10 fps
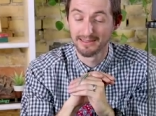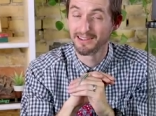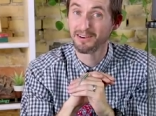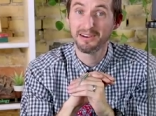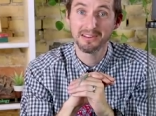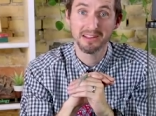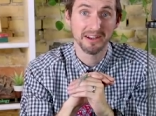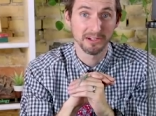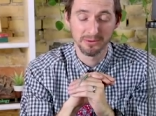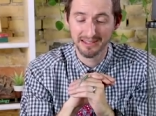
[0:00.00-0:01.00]
There are a
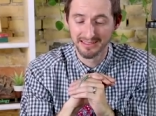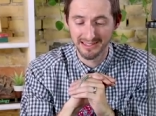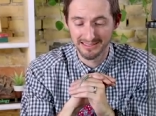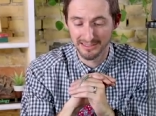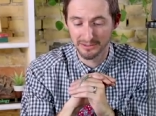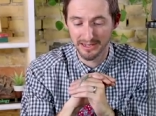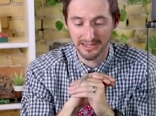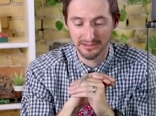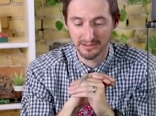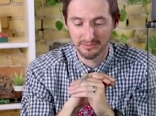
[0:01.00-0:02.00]
lot of great things, though, to
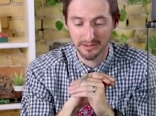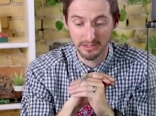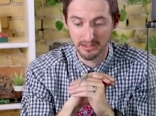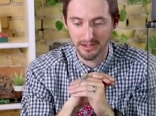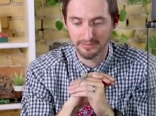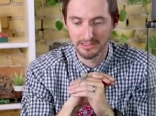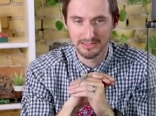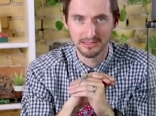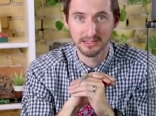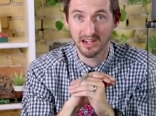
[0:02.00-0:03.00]
handle them. I mean,
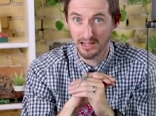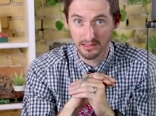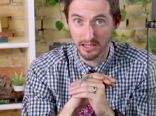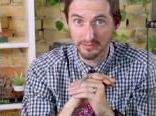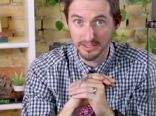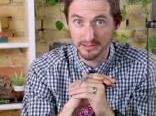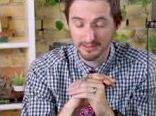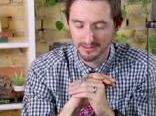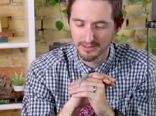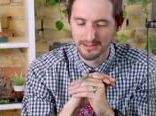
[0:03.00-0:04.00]
obviously, I love it.
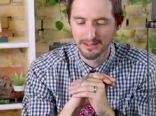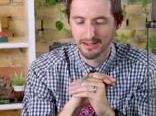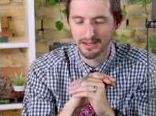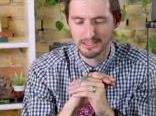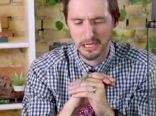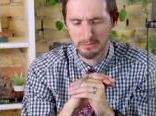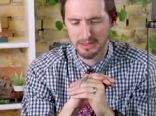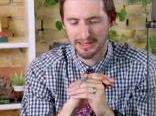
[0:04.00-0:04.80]
On top of